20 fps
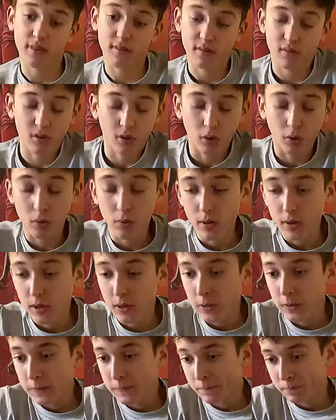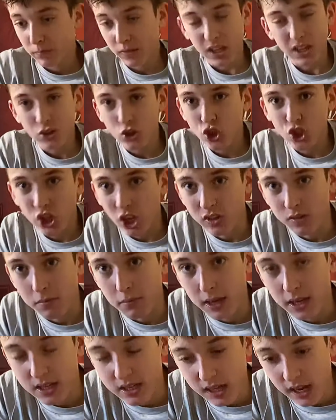So it just doesn't
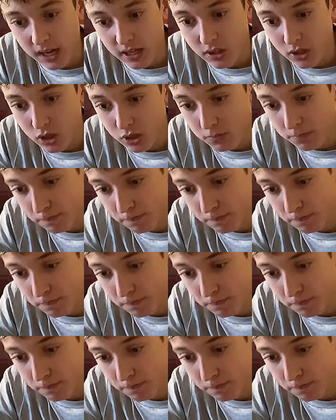make sense.